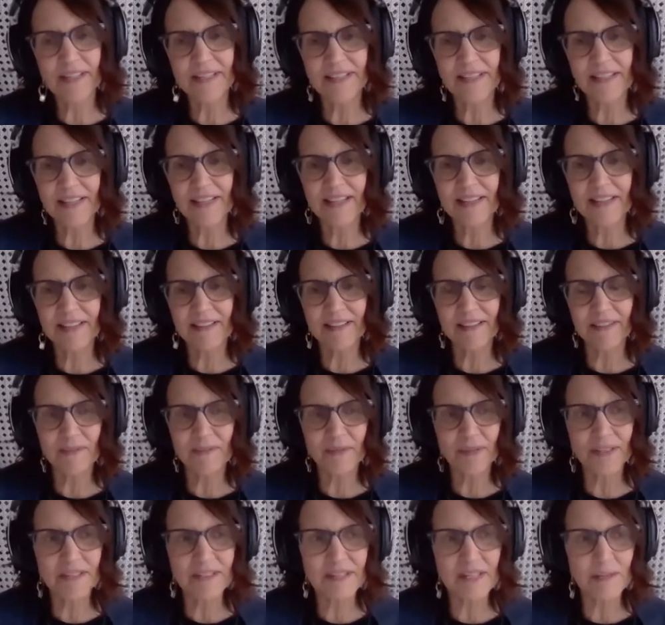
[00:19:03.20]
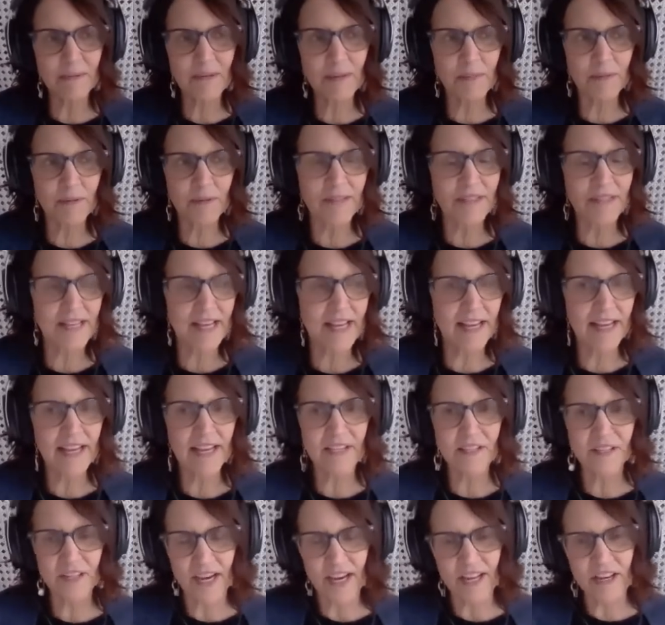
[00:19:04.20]
see people as they
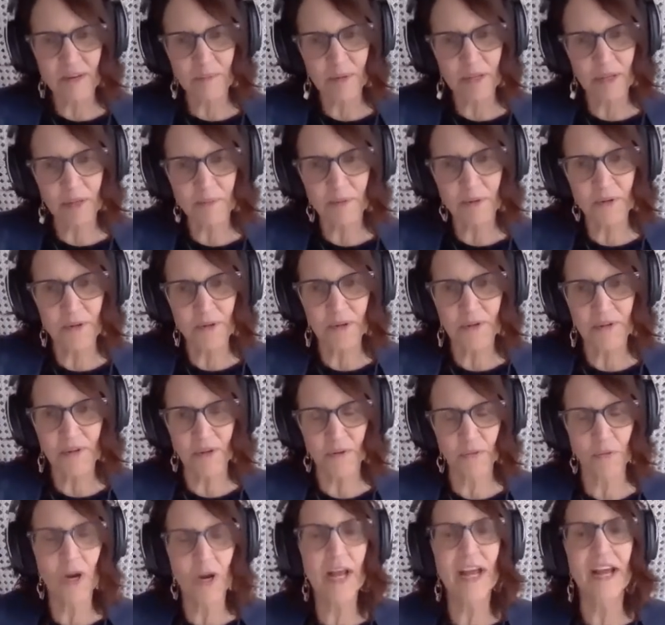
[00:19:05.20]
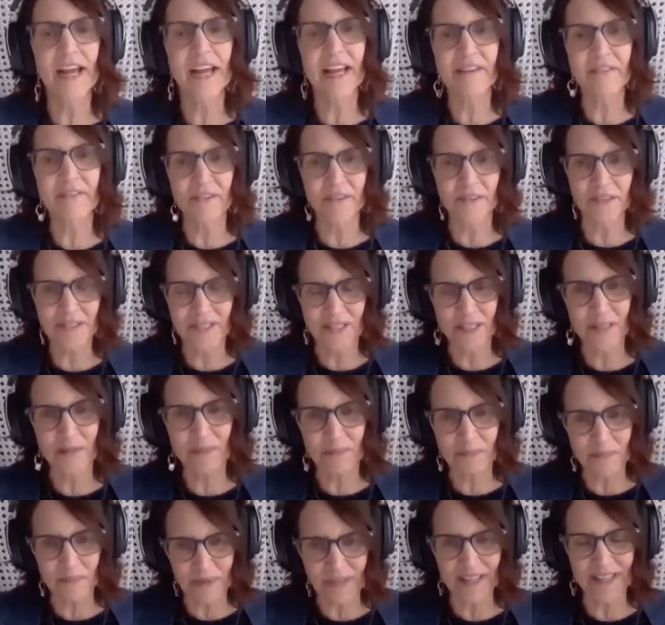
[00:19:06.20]
age kind of being put away
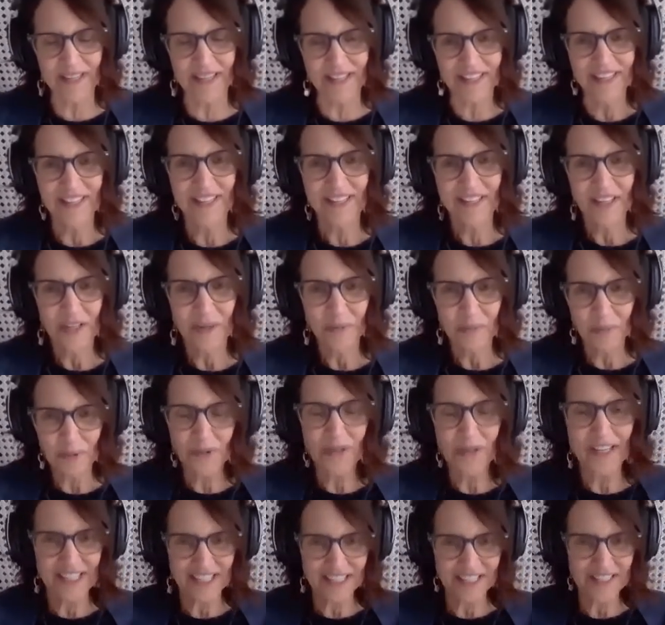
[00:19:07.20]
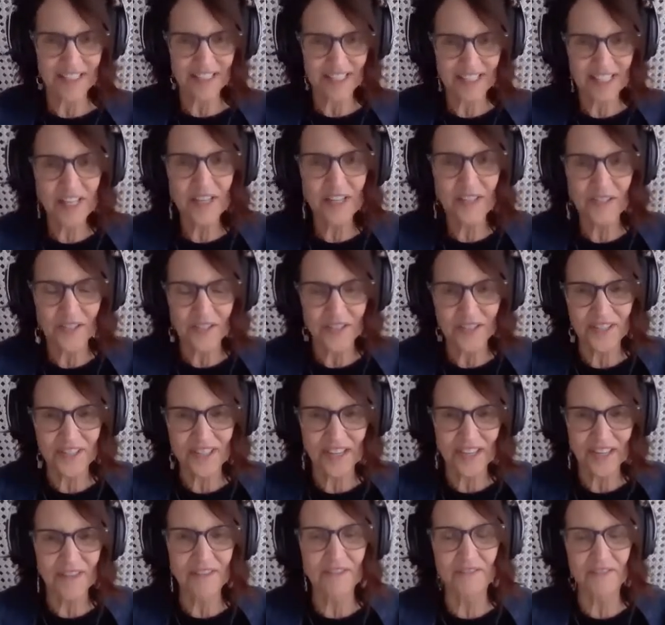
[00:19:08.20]
versus being put in the
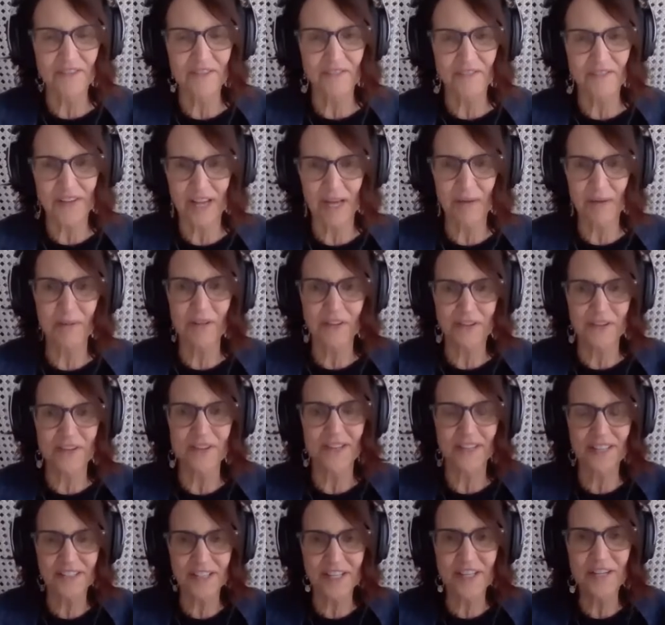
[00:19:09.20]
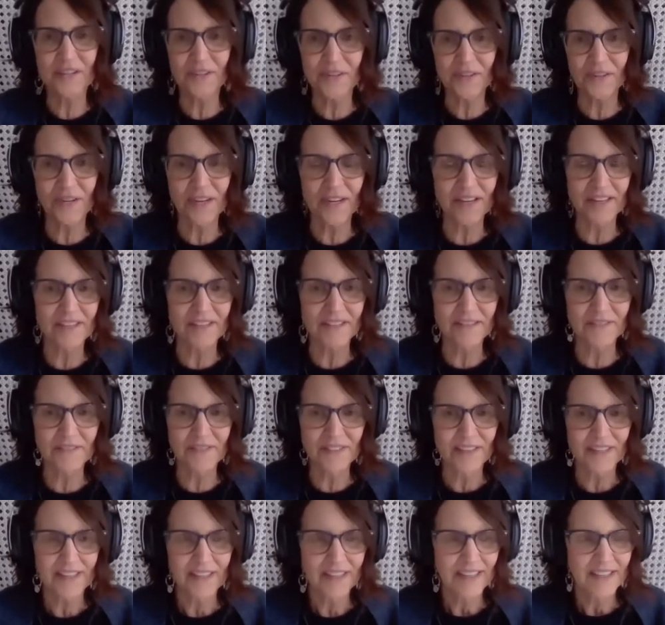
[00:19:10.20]
center of the family or in the center of
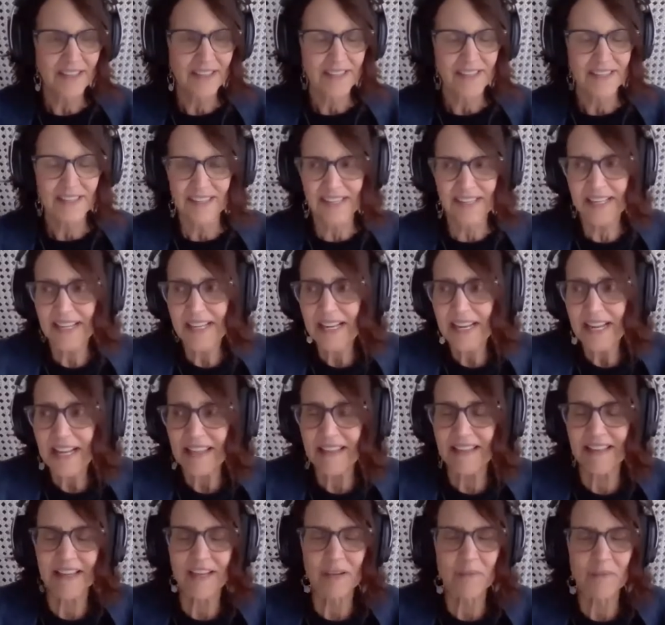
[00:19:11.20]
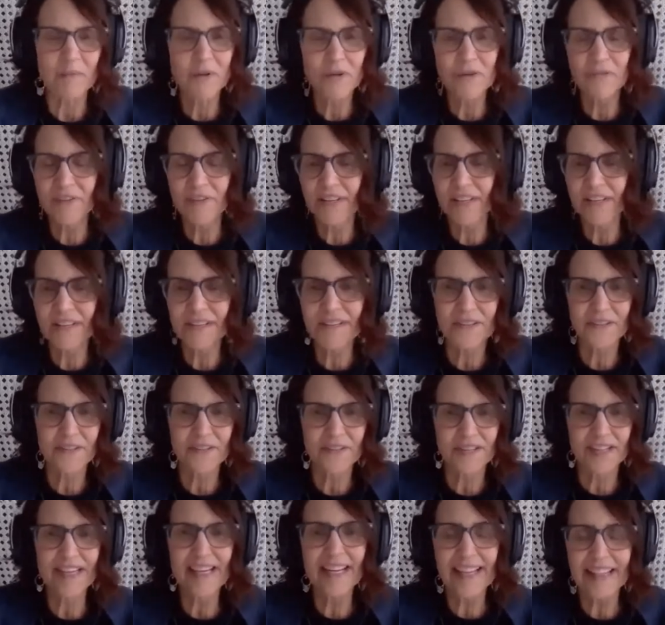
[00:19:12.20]
anything, movies
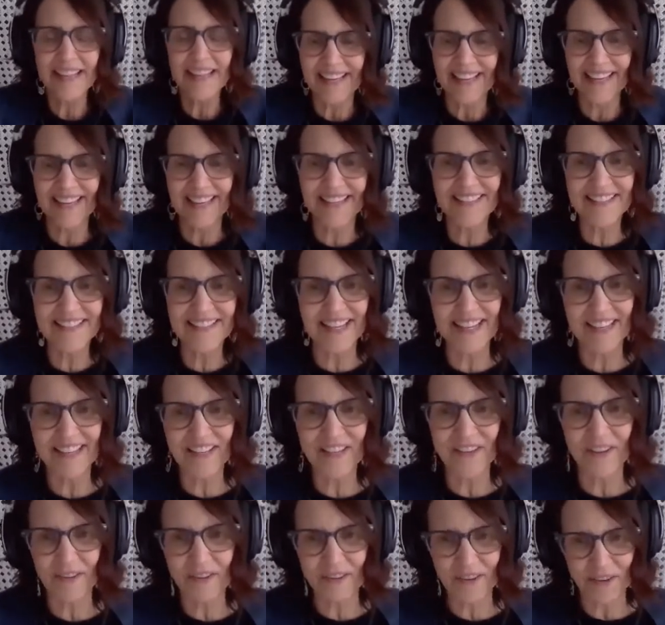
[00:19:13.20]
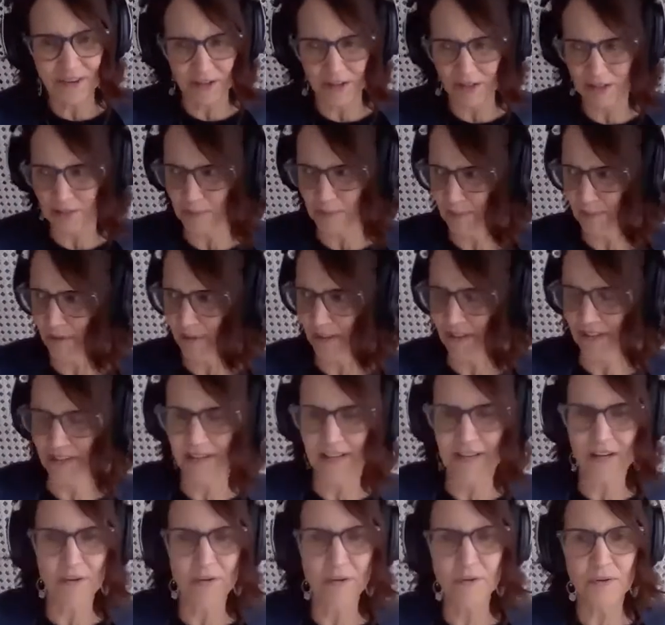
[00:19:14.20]
or anything. It's like, there, you
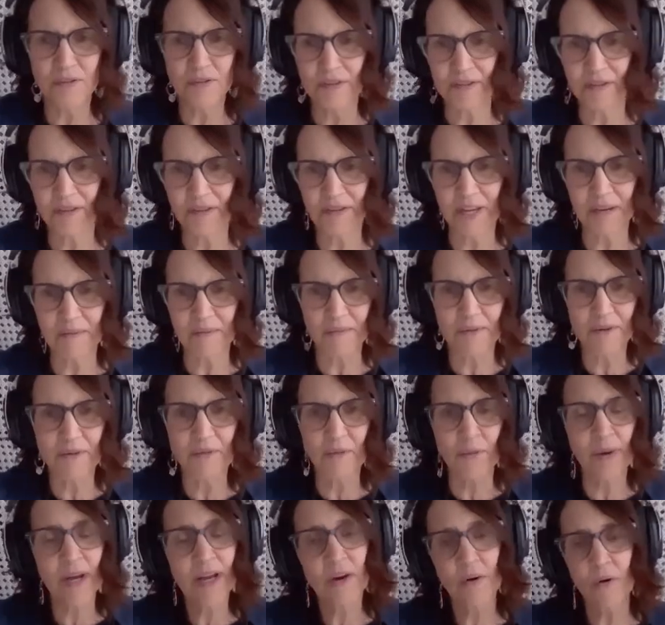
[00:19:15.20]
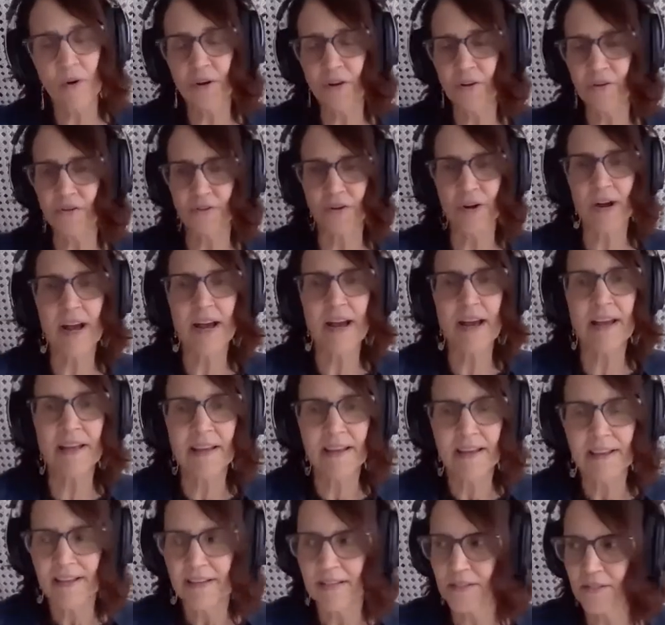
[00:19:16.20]
get old, you get moved away, or you try
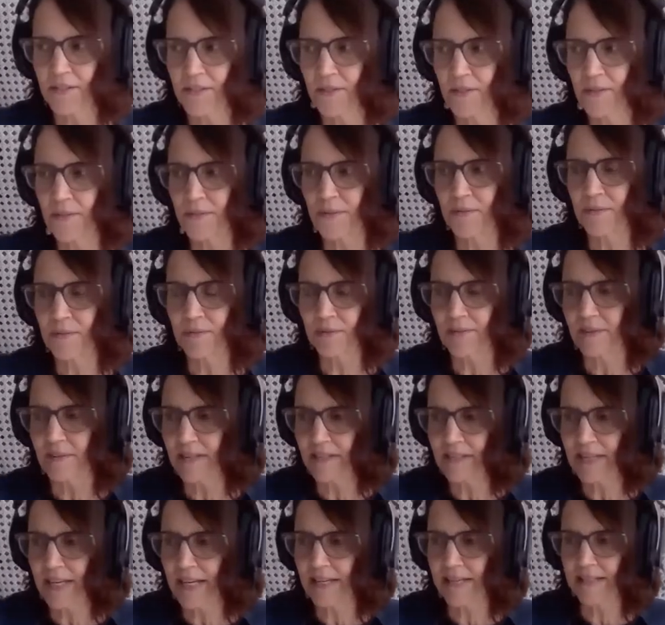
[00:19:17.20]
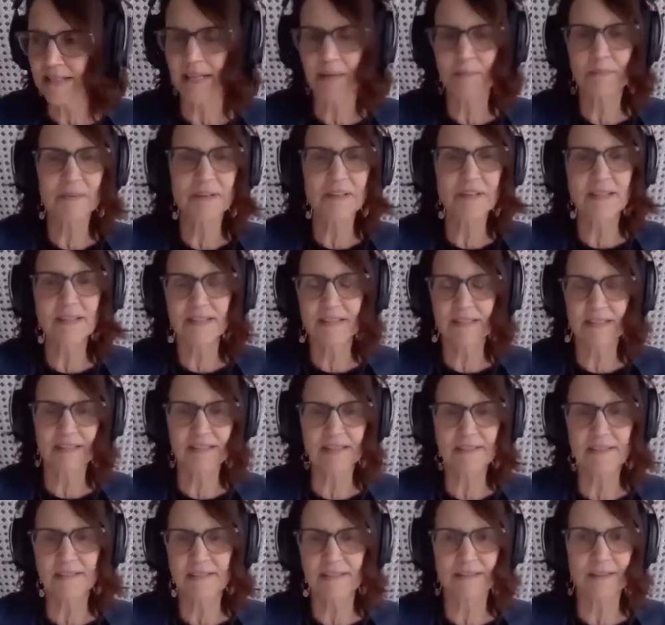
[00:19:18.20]
to take something that's going
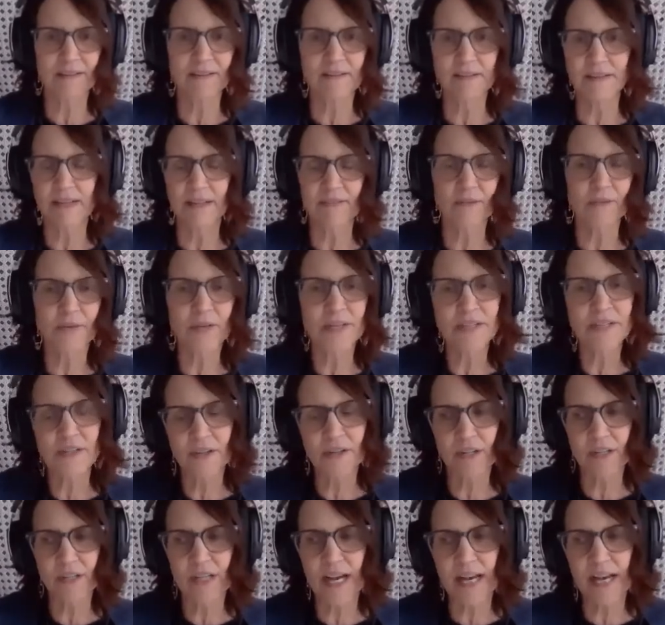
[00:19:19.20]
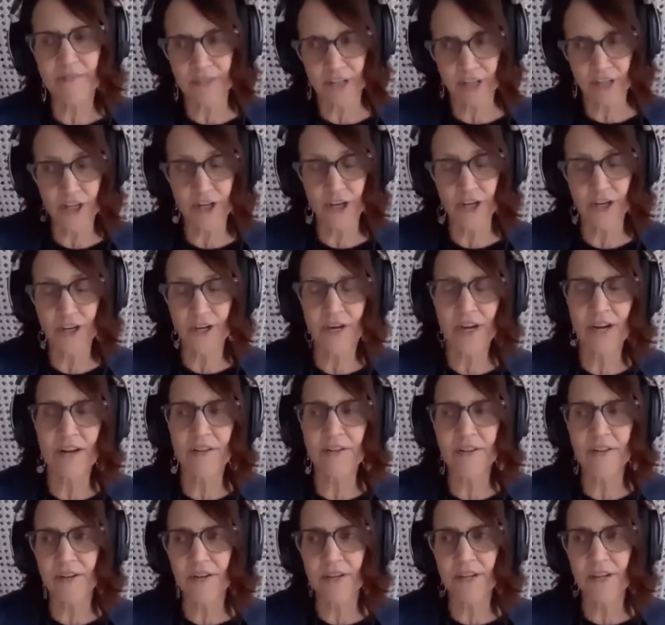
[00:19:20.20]
to, give you eternal life here
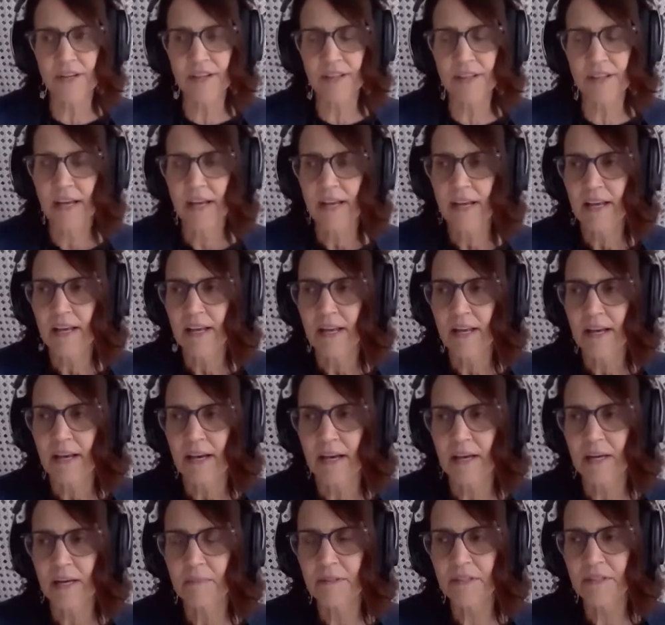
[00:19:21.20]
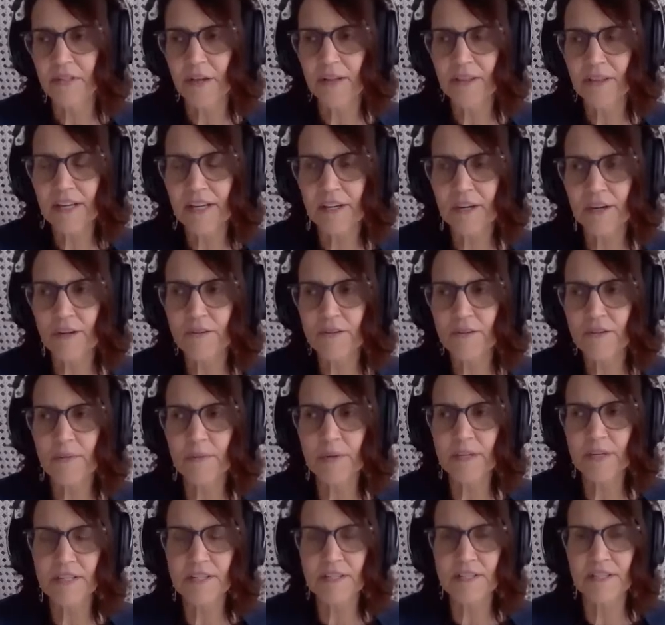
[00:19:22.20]
on the earth. So I think culturally,
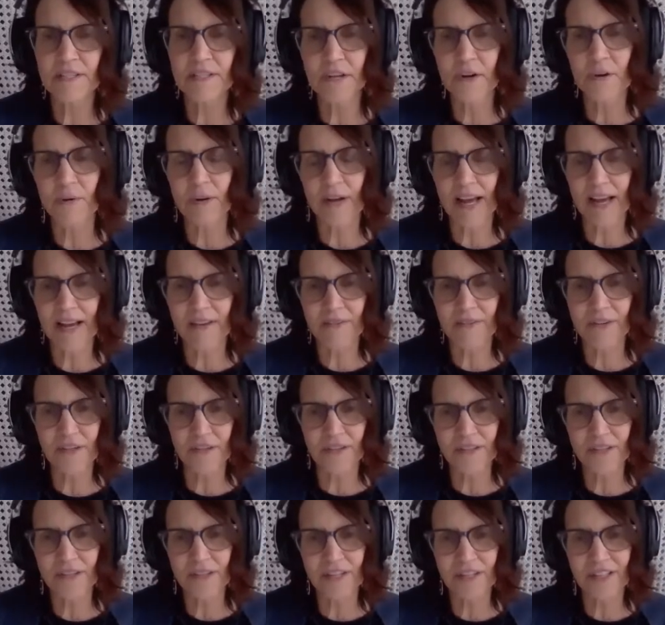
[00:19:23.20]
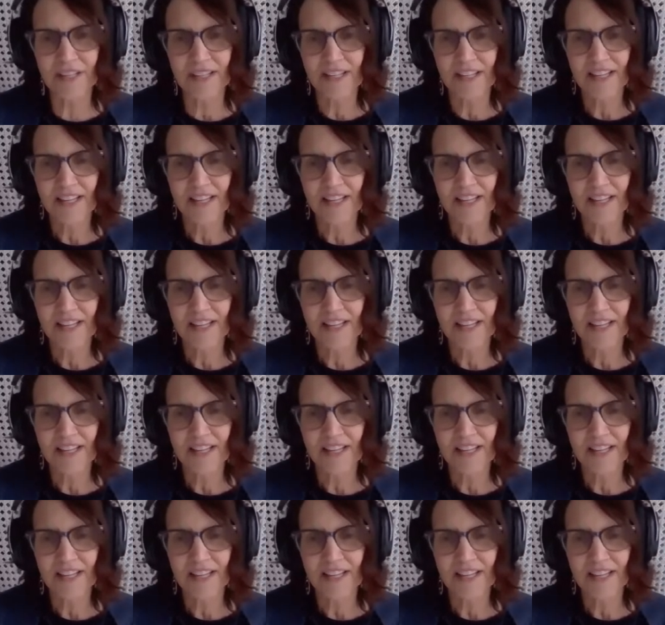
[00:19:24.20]
we just don't have a good